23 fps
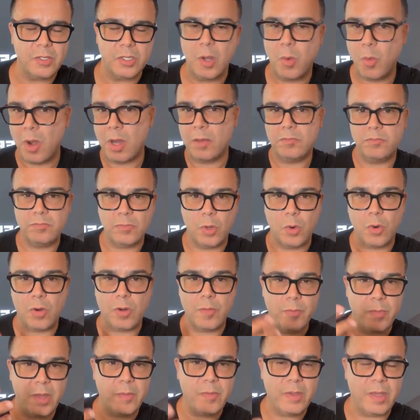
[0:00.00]
someone,
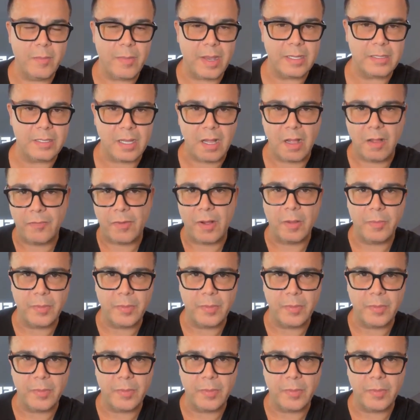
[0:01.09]
or maybe myself,